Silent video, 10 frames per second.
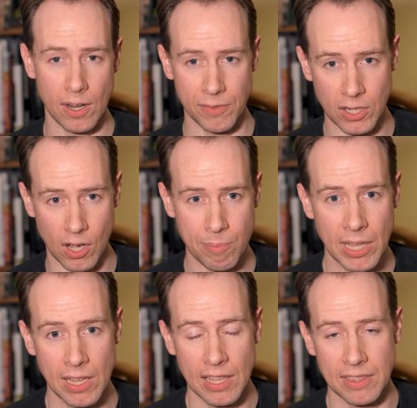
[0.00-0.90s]
the top,
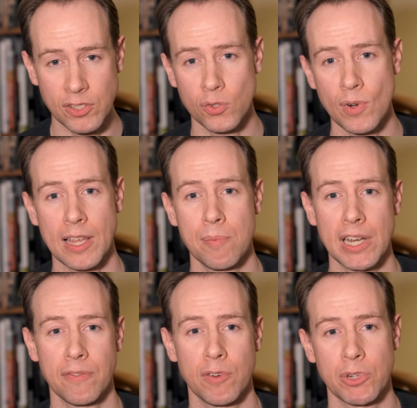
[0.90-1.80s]
this is
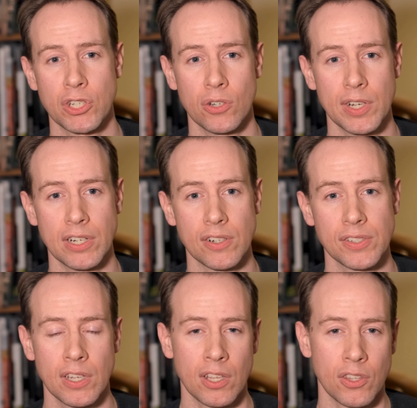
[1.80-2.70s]
recommended for mature readers.
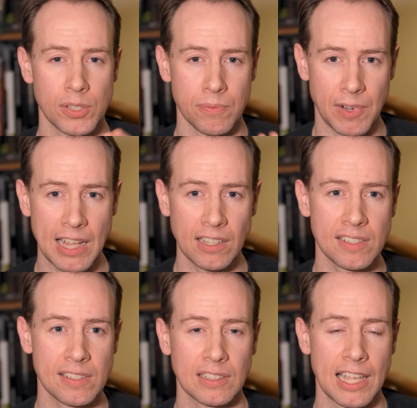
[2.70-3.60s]
There's some
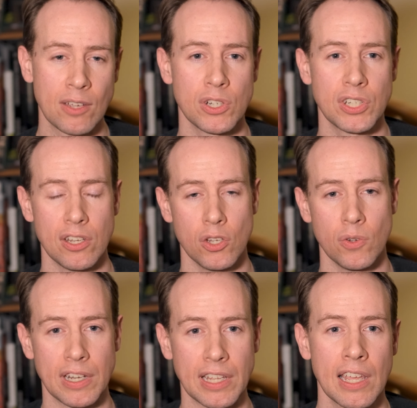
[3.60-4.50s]
violence, language, and
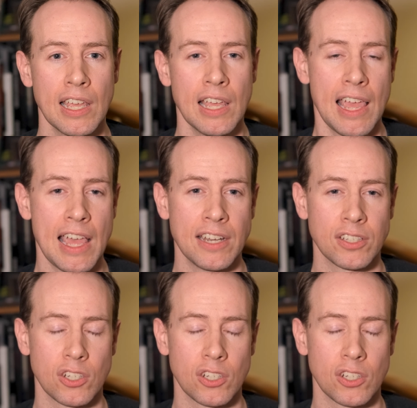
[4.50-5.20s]
nudity. And